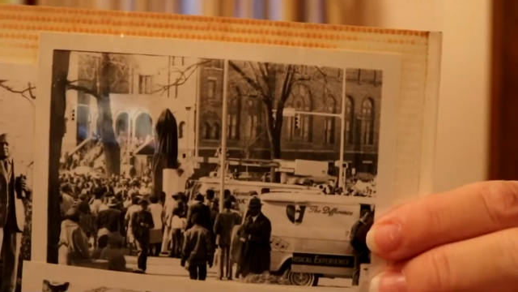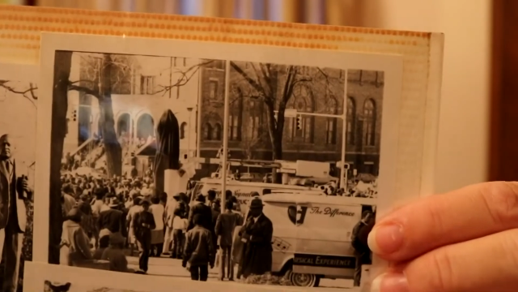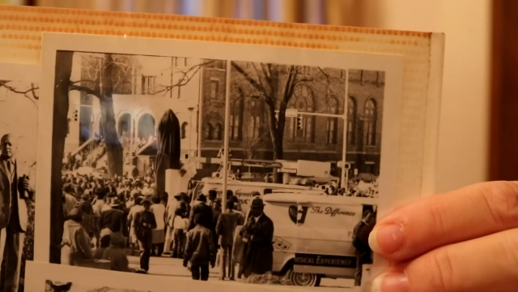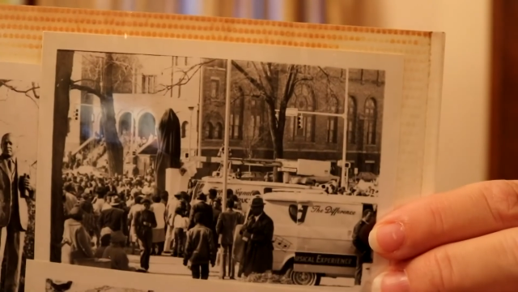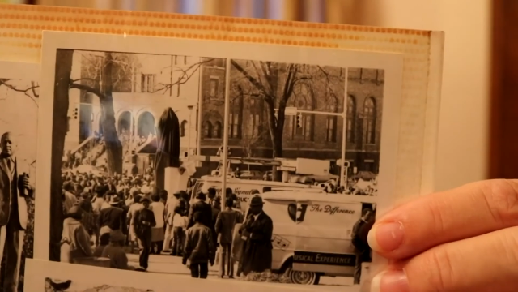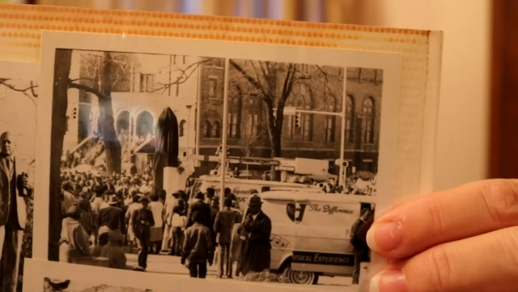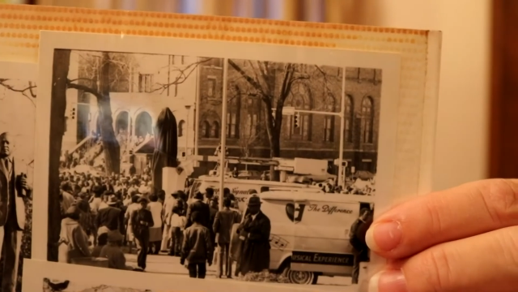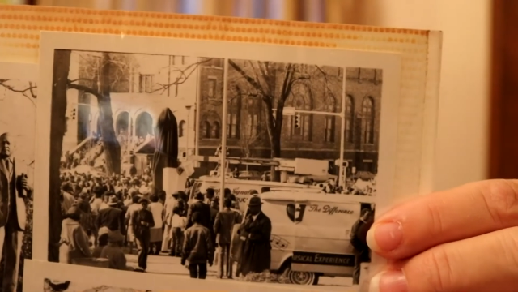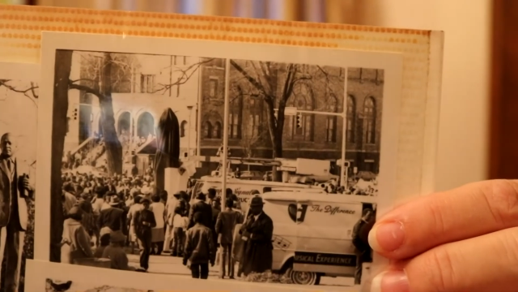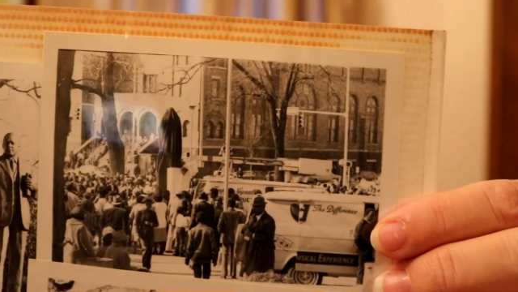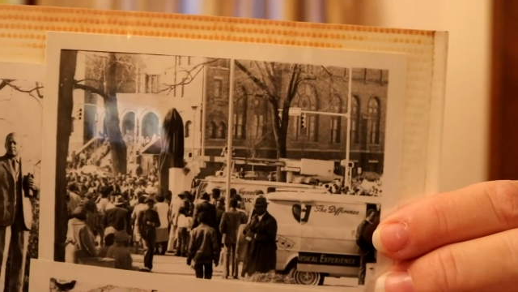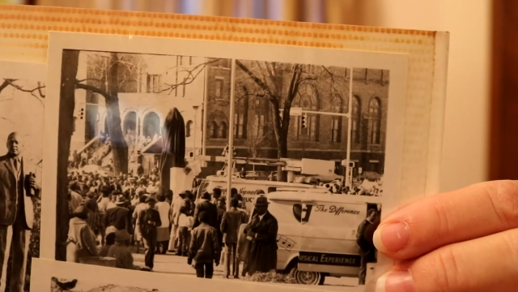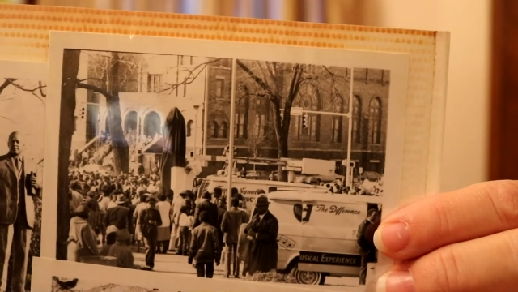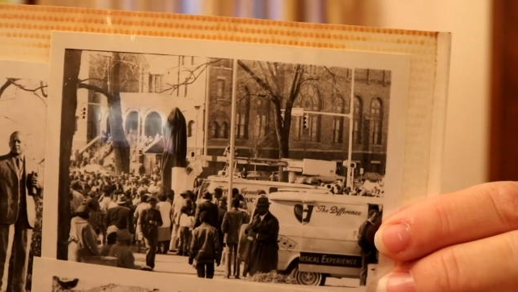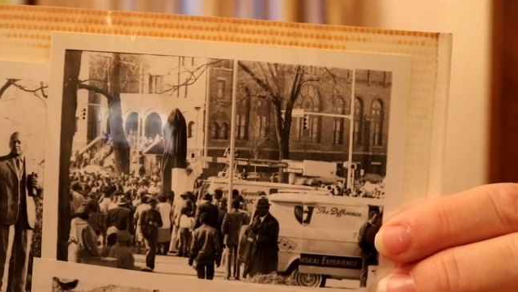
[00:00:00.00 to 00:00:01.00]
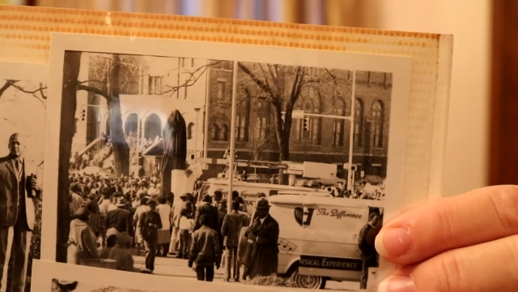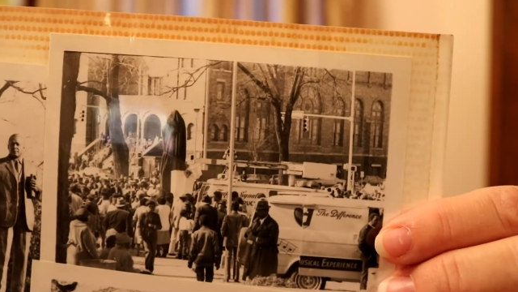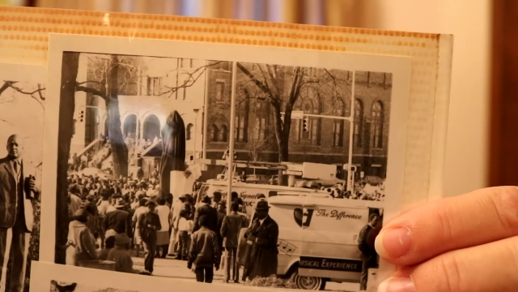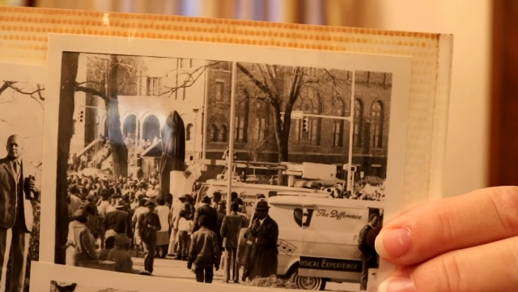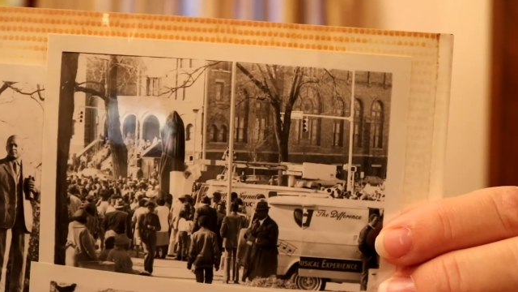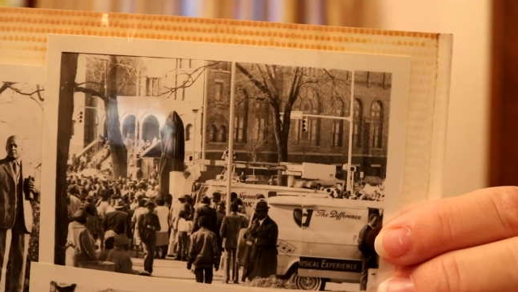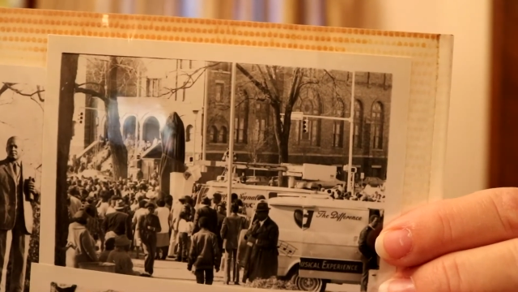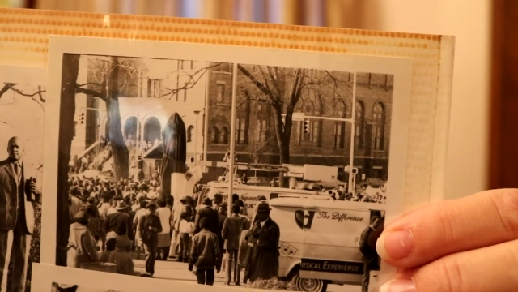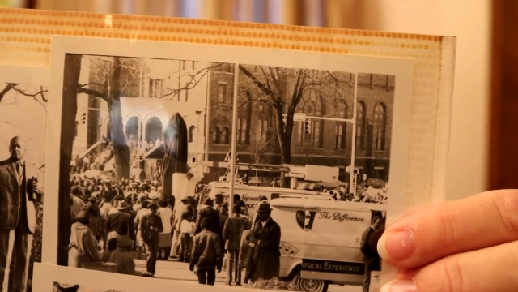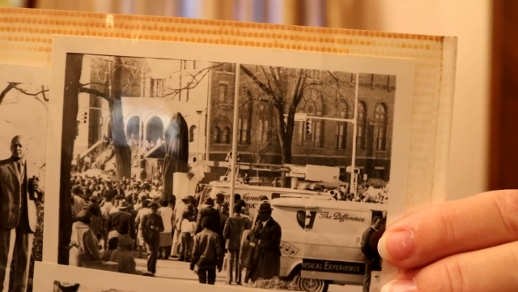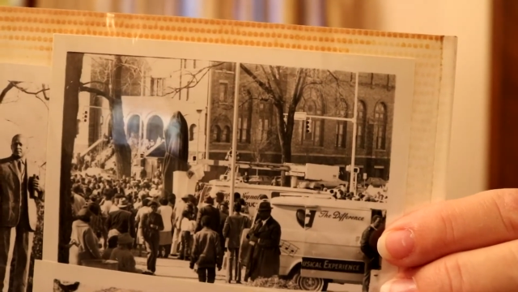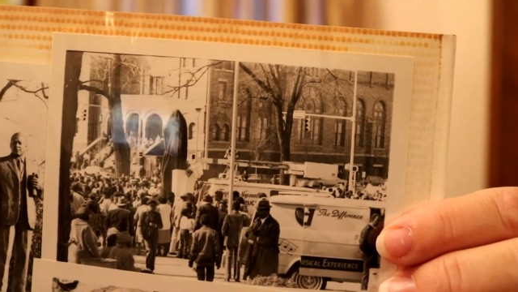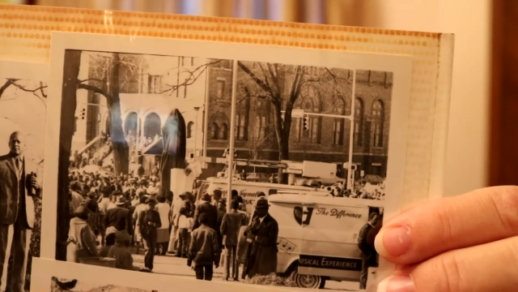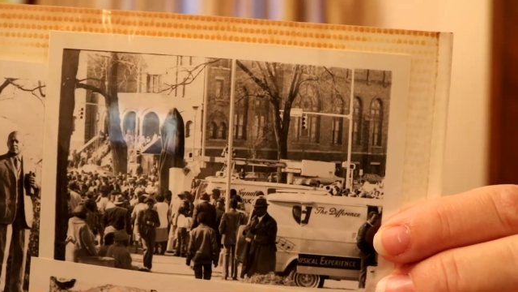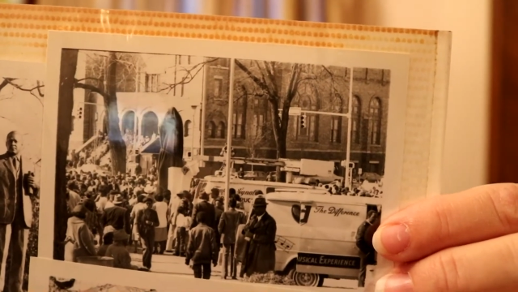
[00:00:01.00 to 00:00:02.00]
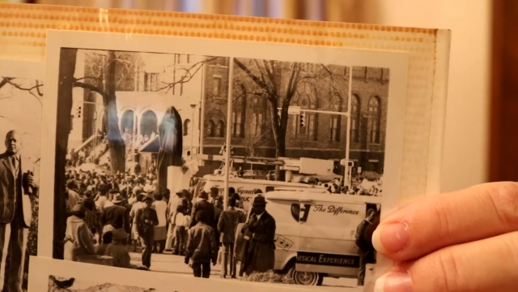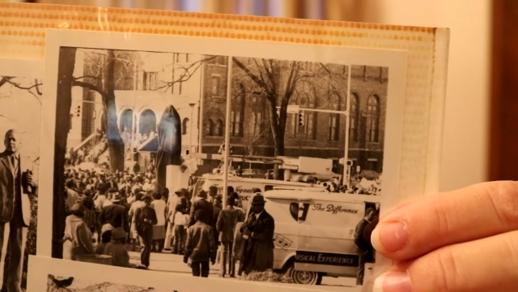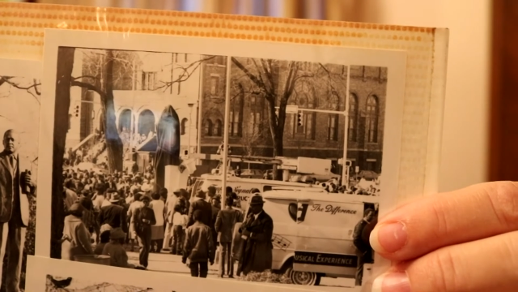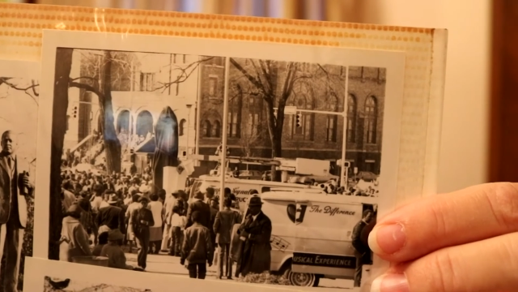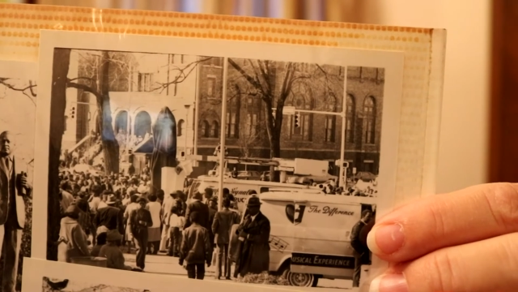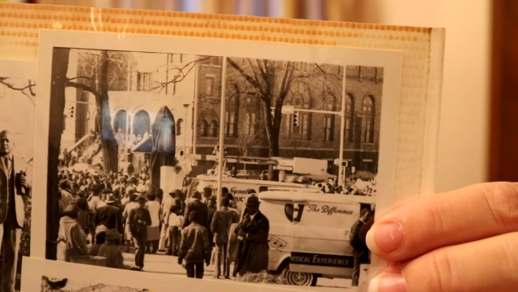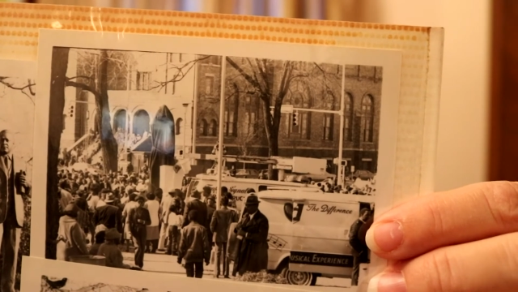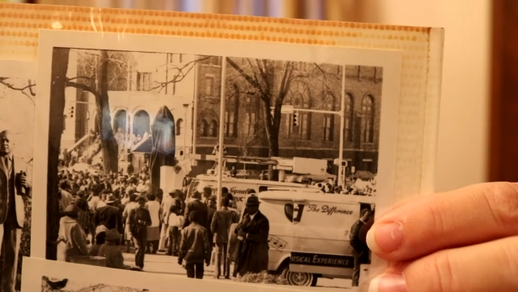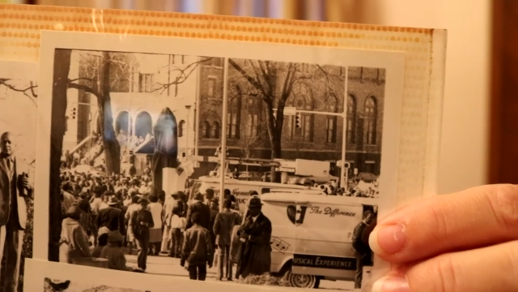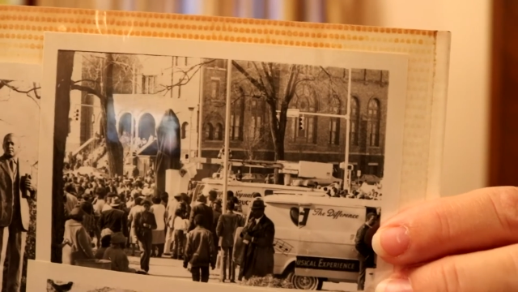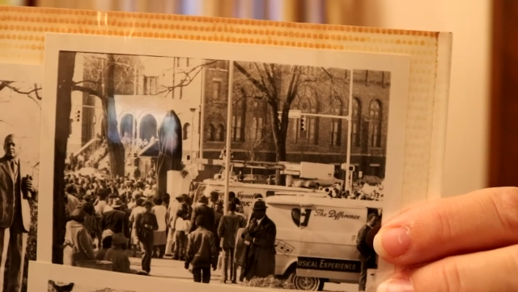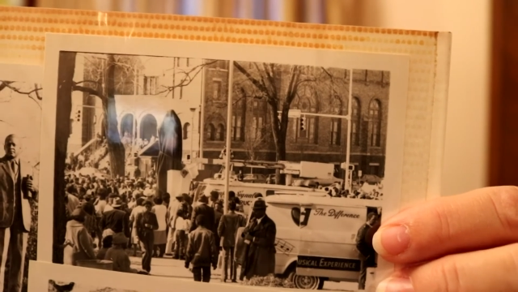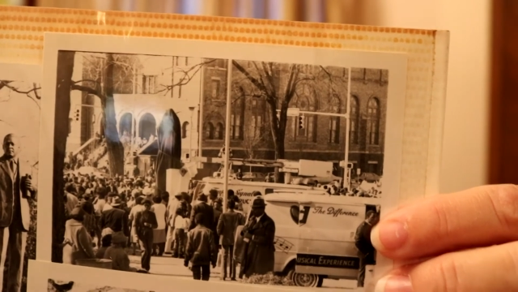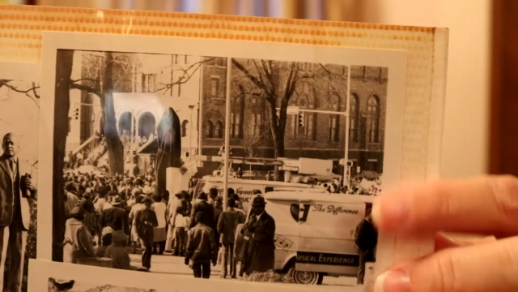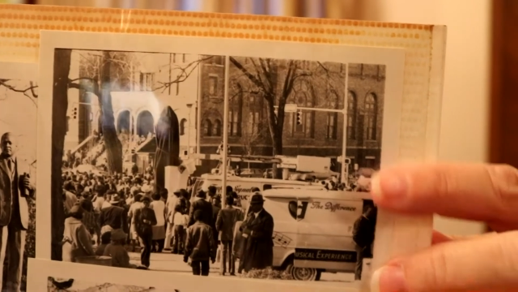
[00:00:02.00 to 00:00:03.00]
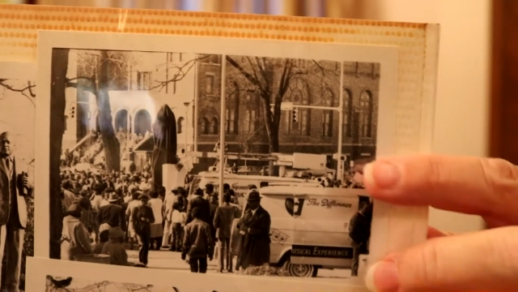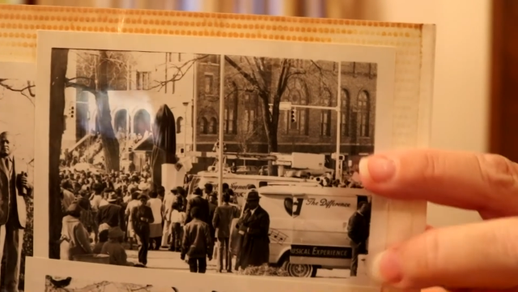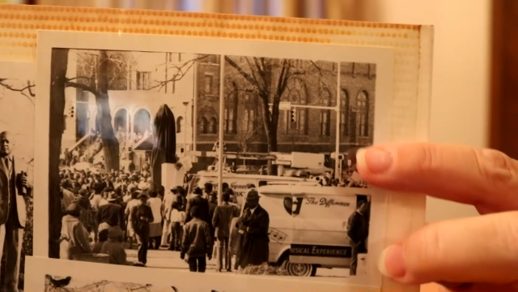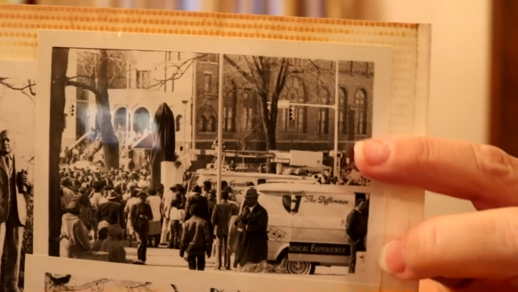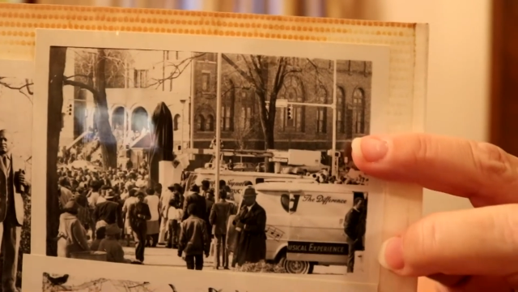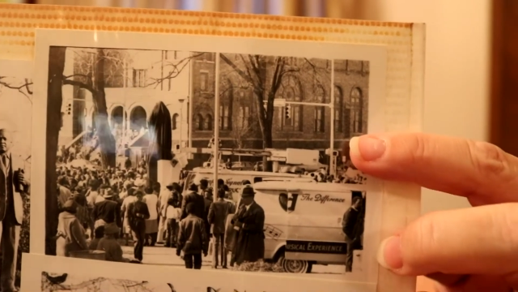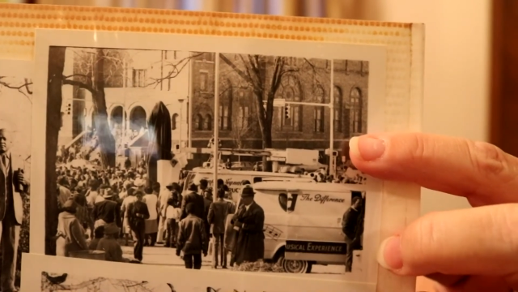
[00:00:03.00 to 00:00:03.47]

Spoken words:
Nobody's mouth can be seen.